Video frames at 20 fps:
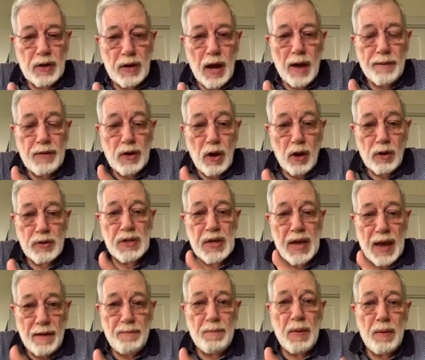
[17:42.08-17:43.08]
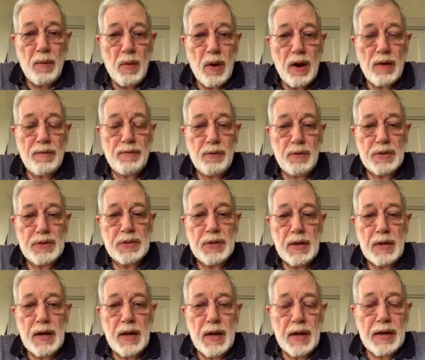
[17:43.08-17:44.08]
I've got to have my workforce
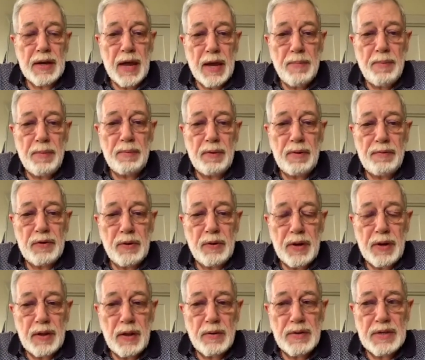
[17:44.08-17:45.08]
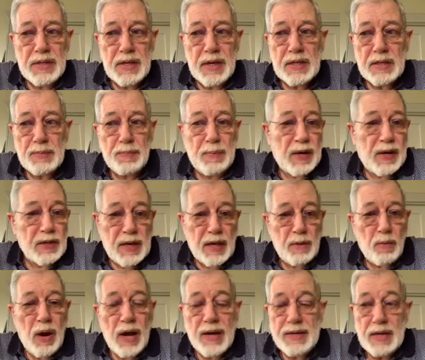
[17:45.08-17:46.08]
capable of doing those things, because
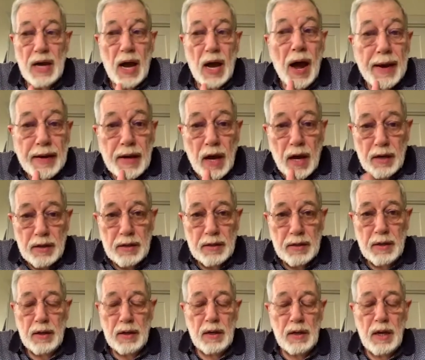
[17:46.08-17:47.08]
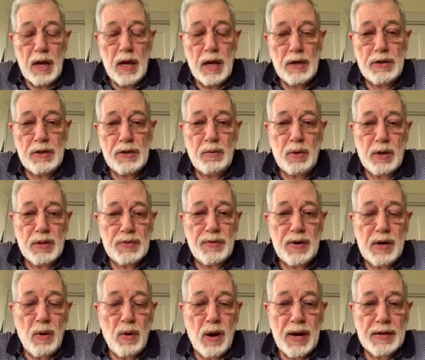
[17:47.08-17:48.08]
otherwise I can't do what's
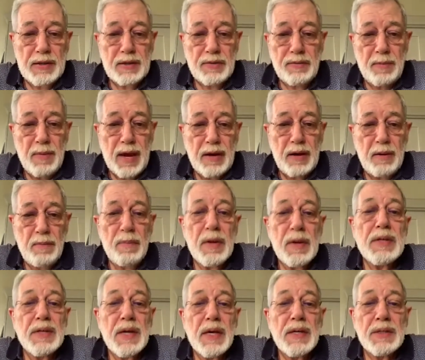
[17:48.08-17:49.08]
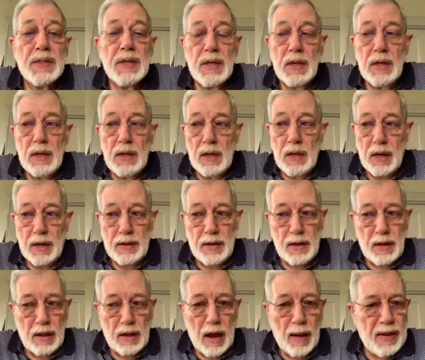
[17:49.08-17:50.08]
required to remain in business.
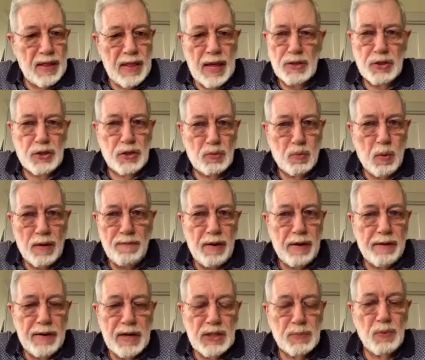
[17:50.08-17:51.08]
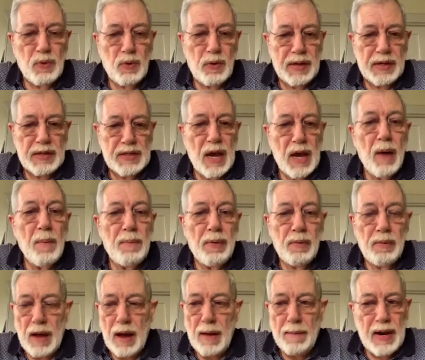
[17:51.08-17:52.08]
And I mean, that's just one very small
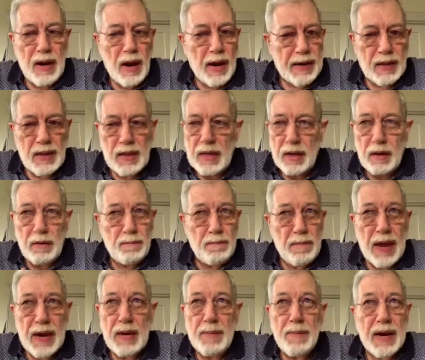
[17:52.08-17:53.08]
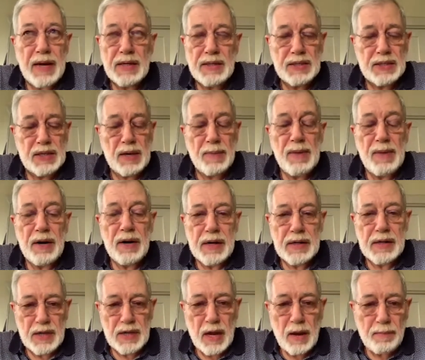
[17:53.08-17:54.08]
example. I mean, I can think of many, many similar
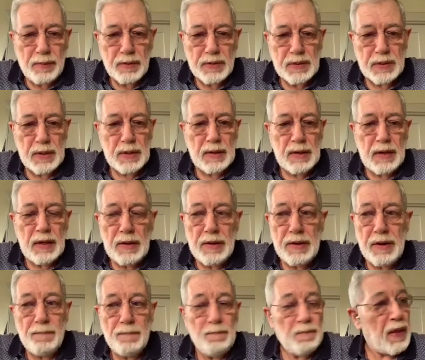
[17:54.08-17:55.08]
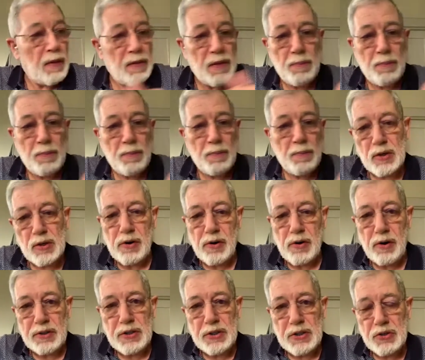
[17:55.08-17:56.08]
examples. The butcher
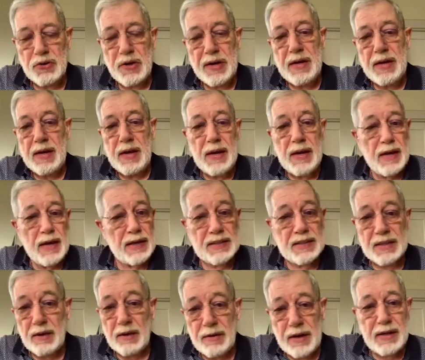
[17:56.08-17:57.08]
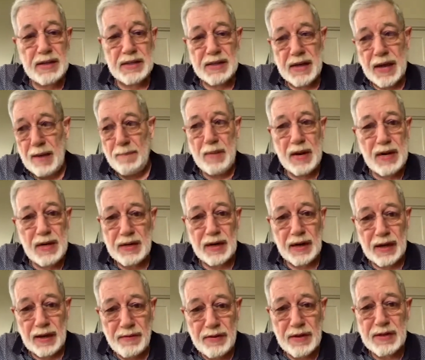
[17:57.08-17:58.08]
across the street, he still needs to get meat
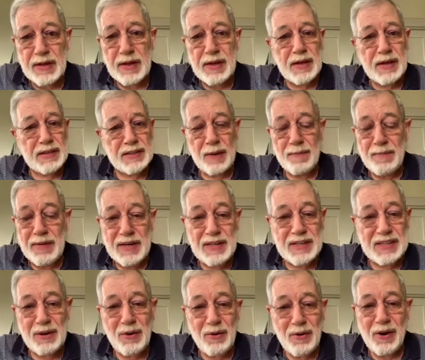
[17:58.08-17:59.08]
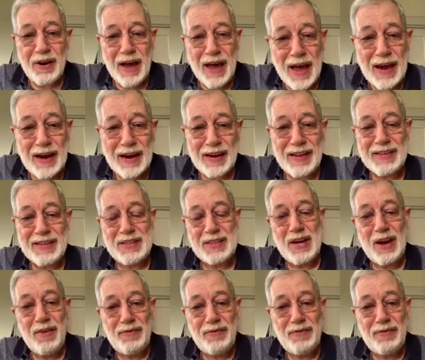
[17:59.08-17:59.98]
delivered. Somebody's still got to handle the stuff,